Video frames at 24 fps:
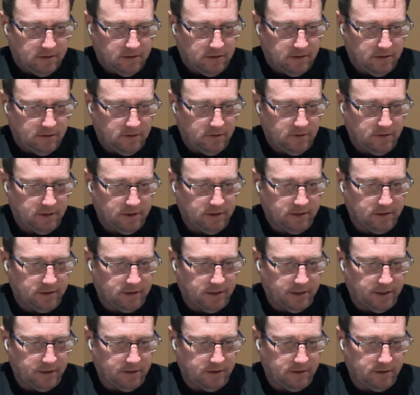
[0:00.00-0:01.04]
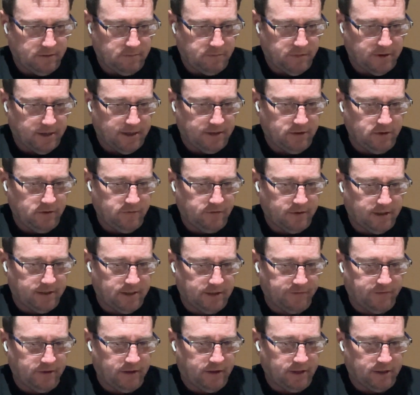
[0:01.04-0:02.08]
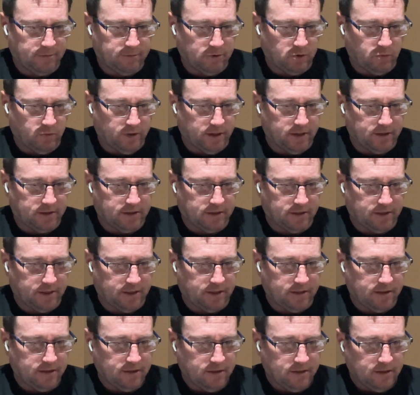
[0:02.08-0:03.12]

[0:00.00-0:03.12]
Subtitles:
do this later. But I definitely think I'm gonna wear it tonight